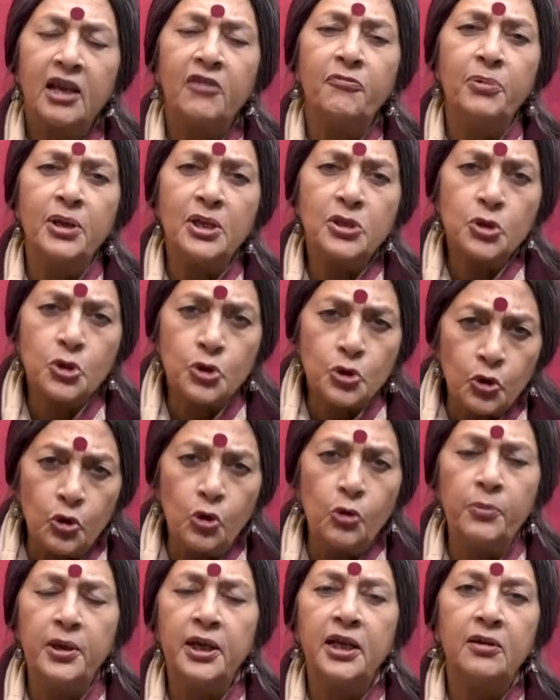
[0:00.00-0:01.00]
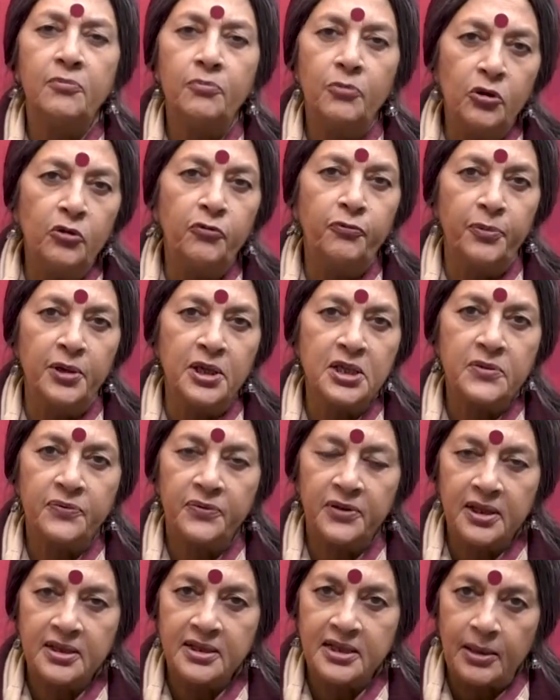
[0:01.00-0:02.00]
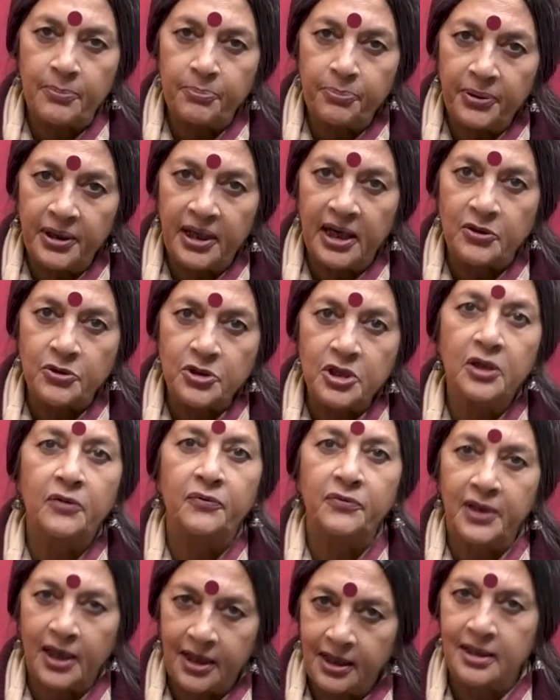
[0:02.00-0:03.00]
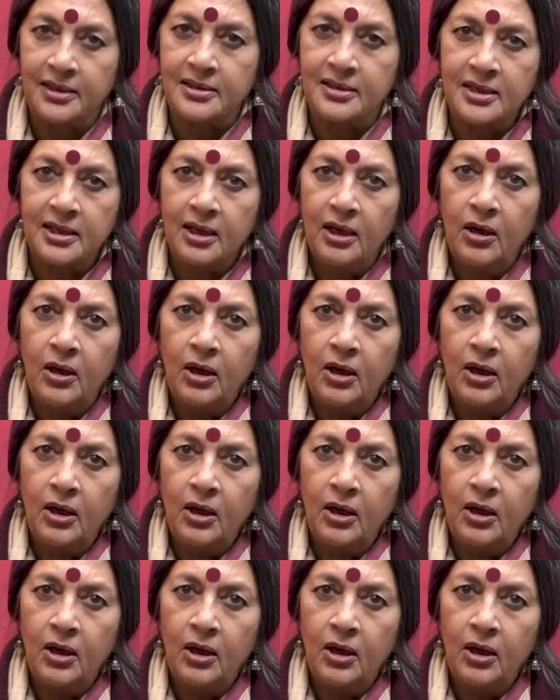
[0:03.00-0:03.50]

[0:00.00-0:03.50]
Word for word: have been so many movements for the temple entry of Dalits.